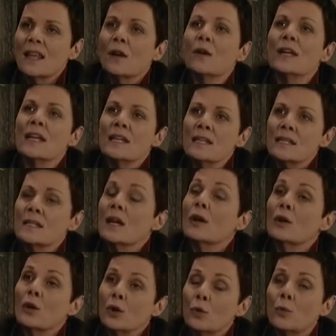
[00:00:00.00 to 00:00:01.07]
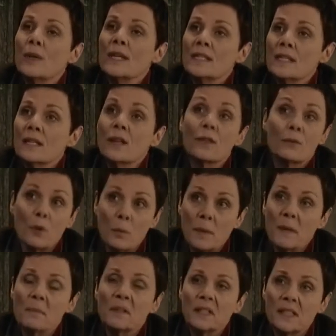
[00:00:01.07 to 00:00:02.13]
there is a good reason to throw
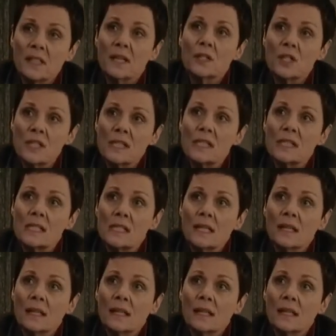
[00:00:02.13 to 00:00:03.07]
people in dungeons?